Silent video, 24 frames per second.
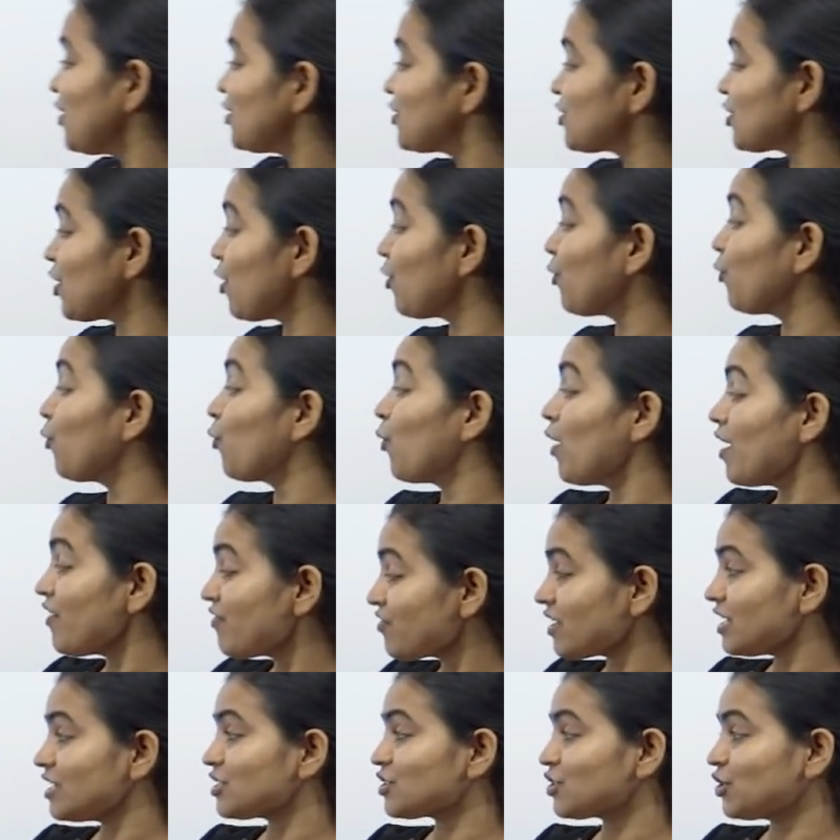So
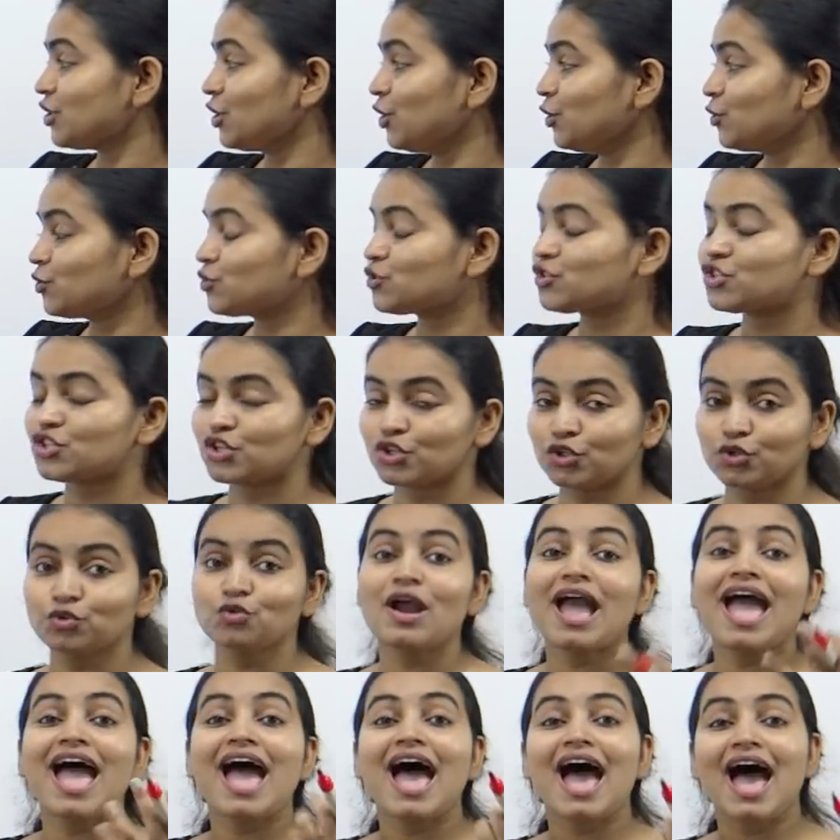with is used
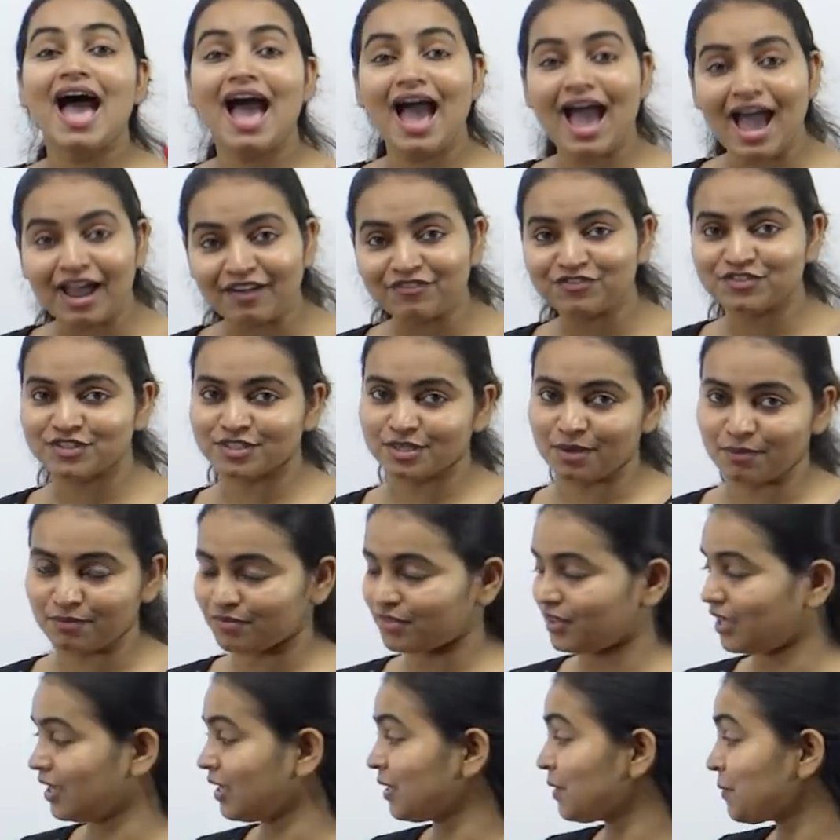to have
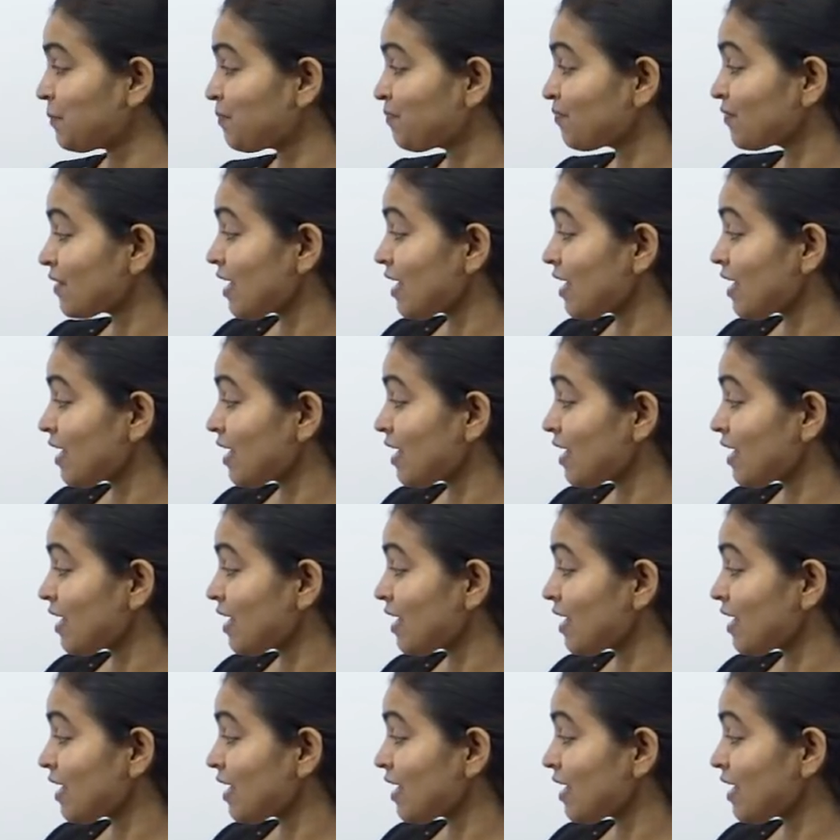something.